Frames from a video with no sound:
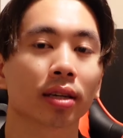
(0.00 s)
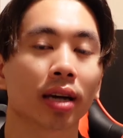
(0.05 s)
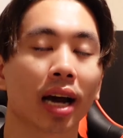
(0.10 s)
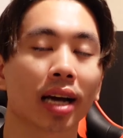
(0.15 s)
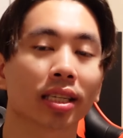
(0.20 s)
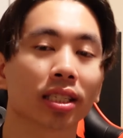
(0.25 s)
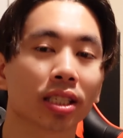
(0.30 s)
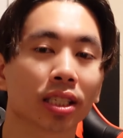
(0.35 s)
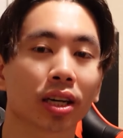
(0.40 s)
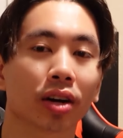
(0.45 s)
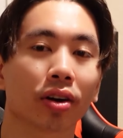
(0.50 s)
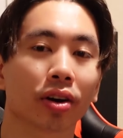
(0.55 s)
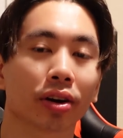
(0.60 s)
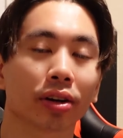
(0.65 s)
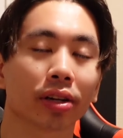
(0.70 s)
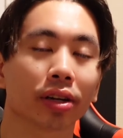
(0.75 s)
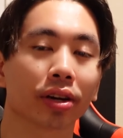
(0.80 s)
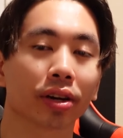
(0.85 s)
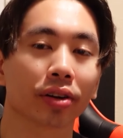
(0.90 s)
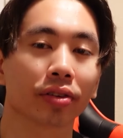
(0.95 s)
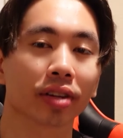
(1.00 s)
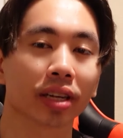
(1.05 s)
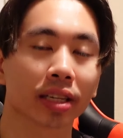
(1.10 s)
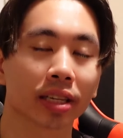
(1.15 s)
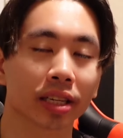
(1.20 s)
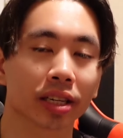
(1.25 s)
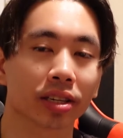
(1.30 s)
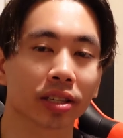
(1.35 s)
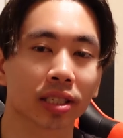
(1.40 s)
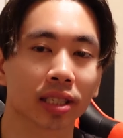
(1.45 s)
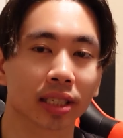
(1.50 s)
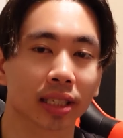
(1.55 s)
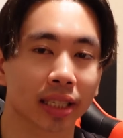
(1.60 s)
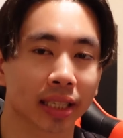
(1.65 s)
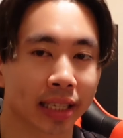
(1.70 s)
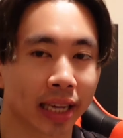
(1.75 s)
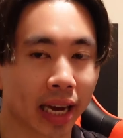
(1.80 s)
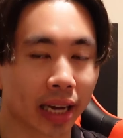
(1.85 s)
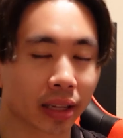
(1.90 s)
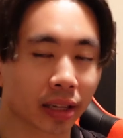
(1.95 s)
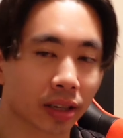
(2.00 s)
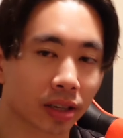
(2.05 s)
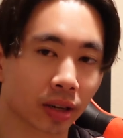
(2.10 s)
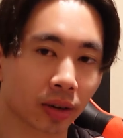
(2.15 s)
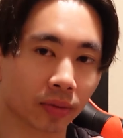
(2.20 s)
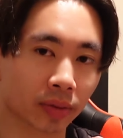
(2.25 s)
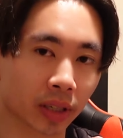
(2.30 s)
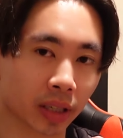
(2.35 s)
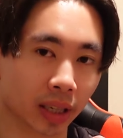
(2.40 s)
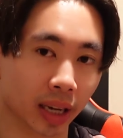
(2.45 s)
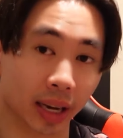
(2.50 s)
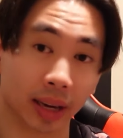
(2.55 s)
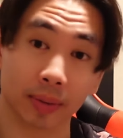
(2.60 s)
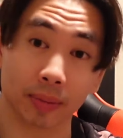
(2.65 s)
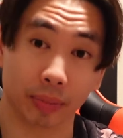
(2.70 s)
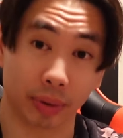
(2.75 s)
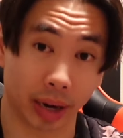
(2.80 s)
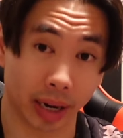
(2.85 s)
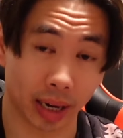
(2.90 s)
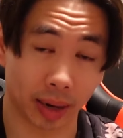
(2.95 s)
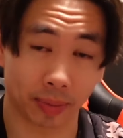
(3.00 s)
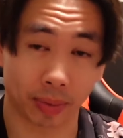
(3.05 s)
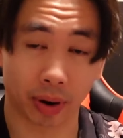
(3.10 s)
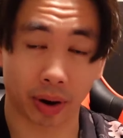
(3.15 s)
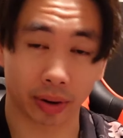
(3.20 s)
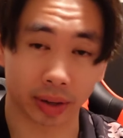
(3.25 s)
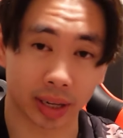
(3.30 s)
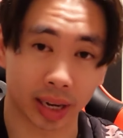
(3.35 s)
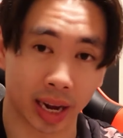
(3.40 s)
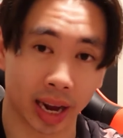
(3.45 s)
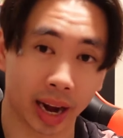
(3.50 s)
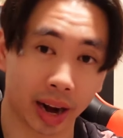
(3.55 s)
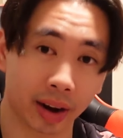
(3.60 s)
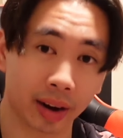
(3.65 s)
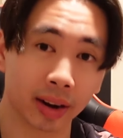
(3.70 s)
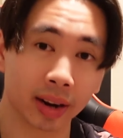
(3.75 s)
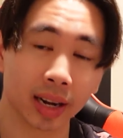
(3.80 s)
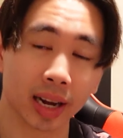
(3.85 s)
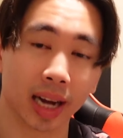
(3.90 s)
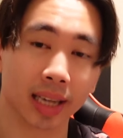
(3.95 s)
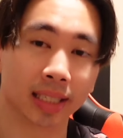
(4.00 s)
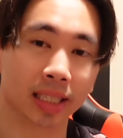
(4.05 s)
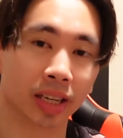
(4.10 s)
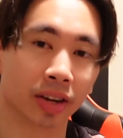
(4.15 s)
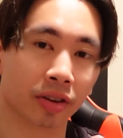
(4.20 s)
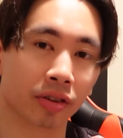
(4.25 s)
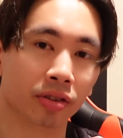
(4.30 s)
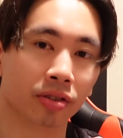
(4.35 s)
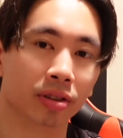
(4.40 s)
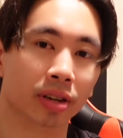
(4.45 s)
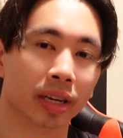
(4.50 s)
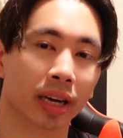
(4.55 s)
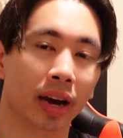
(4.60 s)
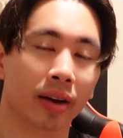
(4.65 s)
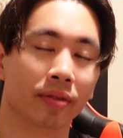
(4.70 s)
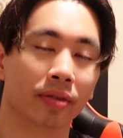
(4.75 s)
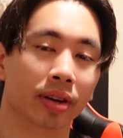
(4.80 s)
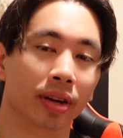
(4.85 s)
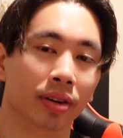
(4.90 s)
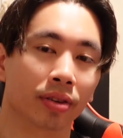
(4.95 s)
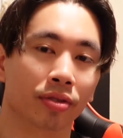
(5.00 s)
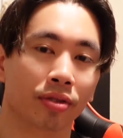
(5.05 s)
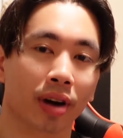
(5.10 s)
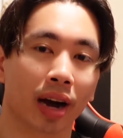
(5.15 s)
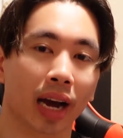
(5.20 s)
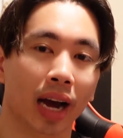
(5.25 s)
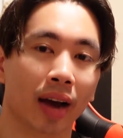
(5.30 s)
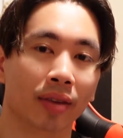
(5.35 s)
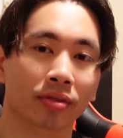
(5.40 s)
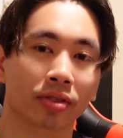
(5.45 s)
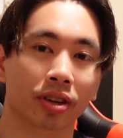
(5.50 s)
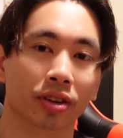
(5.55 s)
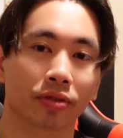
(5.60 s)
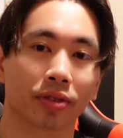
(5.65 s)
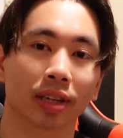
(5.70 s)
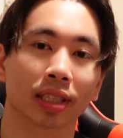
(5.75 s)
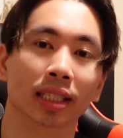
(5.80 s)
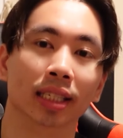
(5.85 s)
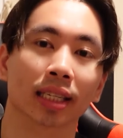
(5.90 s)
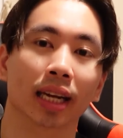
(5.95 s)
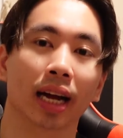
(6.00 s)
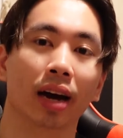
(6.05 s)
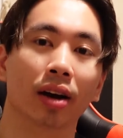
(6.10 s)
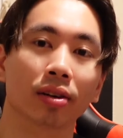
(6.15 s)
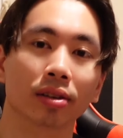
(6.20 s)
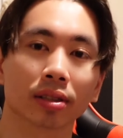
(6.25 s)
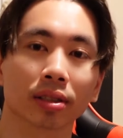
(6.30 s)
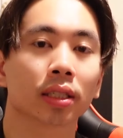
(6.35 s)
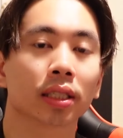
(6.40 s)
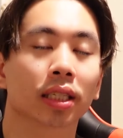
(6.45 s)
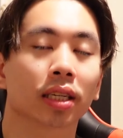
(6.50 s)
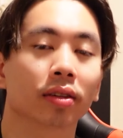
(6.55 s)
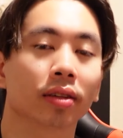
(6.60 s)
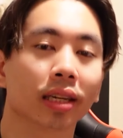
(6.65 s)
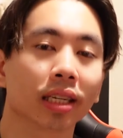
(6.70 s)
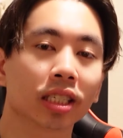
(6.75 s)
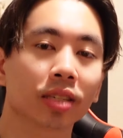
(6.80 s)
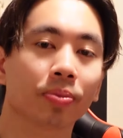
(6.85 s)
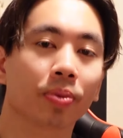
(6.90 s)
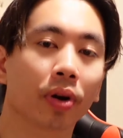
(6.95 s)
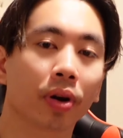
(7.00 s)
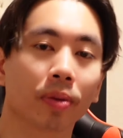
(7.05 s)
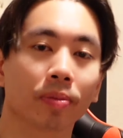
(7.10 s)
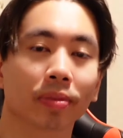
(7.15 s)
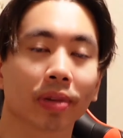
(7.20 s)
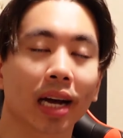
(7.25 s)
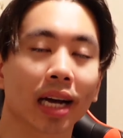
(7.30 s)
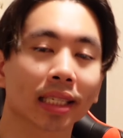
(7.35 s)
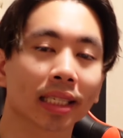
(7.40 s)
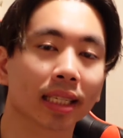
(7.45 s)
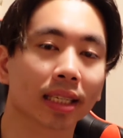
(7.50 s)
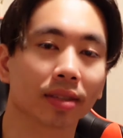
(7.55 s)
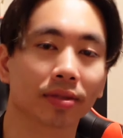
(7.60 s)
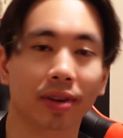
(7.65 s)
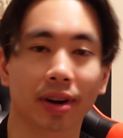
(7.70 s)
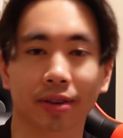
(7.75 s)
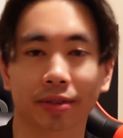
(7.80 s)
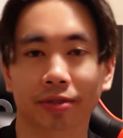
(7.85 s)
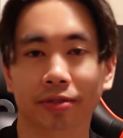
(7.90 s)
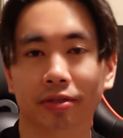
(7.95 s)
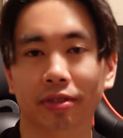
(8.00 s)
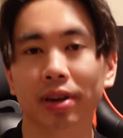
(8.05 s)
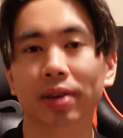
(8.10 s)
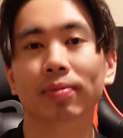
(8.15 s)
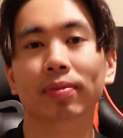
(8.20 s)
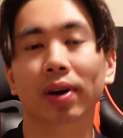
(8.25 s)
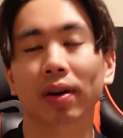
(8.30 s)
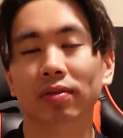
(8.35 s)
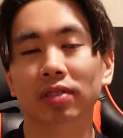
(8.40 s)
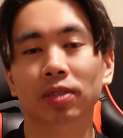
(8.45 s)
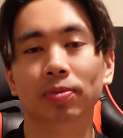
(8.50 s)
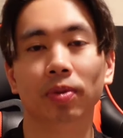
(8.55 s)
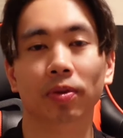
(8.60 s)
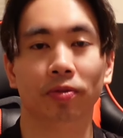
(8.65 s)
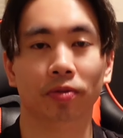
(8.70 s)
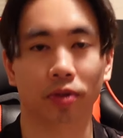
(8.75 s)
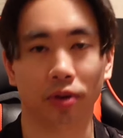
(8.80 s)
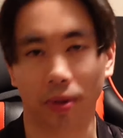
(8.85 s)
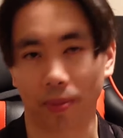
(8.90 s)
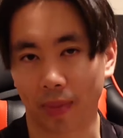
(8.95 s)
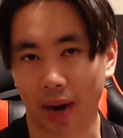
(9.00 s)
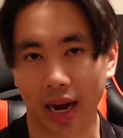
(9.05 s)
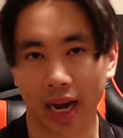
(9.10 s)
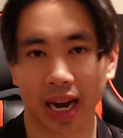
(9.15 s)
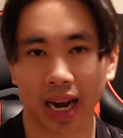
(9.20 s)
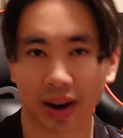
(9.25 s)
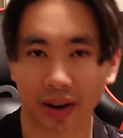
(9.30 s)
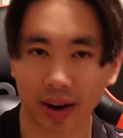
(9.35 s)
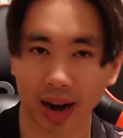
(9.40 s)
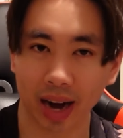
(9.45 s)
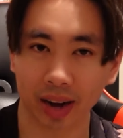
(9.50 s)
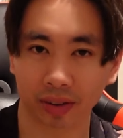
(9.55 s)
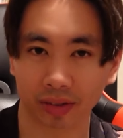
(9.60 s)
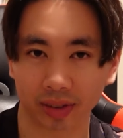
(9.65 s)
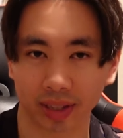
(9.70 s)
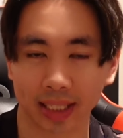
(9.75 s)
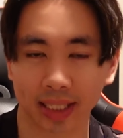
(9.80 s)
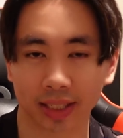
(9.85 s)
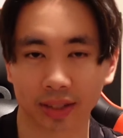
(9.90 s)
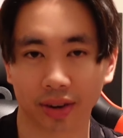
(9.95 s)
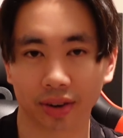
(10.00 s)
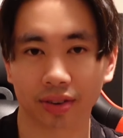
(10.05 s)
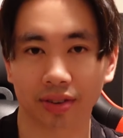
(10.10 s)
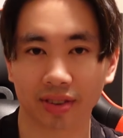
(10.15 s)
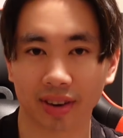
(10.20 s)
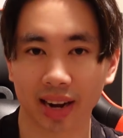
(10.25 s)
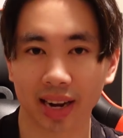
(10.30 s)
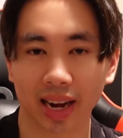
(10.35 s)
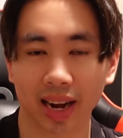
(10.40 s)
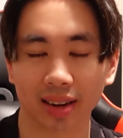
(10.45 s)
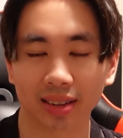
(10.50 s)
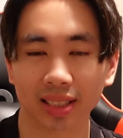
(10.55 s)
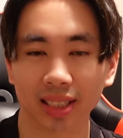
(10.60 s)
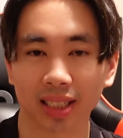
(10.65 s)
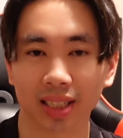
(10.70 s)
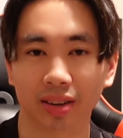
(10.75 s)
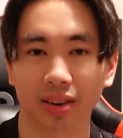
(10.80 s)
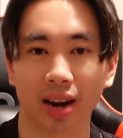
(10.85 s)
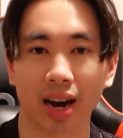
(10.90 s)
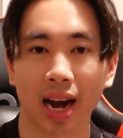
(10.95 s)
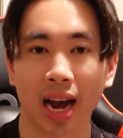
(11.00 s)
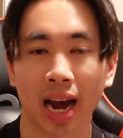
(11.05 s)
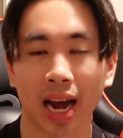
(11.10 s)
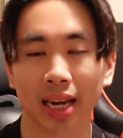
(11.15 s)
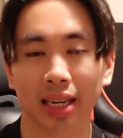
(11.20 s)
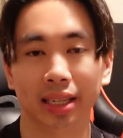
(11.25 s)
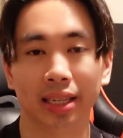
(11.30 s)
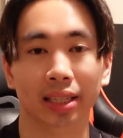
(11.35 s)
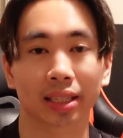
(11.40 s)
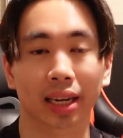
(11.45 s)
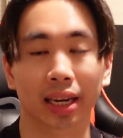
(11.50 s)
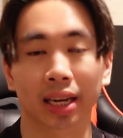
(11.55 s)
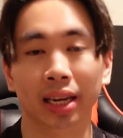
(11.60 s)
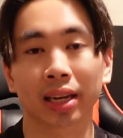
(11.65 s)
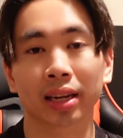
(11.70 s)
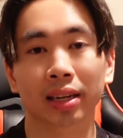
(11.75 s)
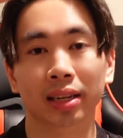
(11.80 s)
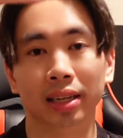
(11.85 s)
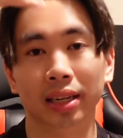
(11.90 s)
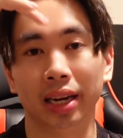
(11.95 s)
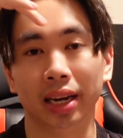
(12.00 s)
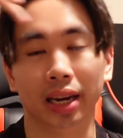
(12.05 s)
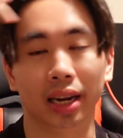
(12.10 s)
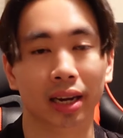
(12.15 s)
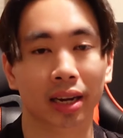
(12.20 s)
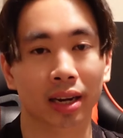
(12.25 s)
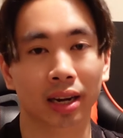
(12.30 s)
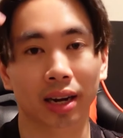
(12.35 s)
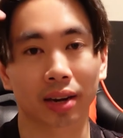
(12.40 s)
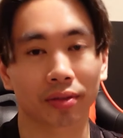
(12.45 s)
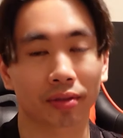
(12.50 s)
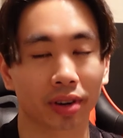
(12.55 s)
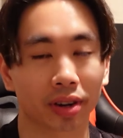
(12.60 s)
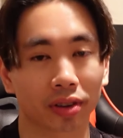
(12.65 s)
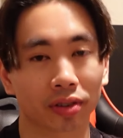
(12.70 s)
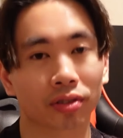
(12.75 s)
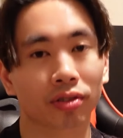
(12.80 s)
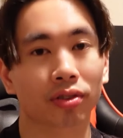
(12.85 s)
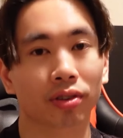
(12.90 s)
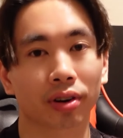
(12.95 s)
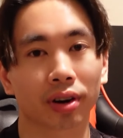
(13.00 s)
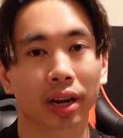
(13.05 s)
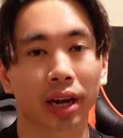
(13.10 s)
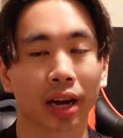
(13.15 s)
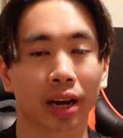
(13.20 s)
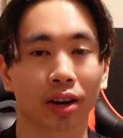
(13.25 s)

As you saw earlier, you need to use the detangling comb to like break apart the hair, as it's usually heavy and dry after you rinse it out. So this perm lasted around 3 months before my hair actually started drying out, so I had to like get it cut real short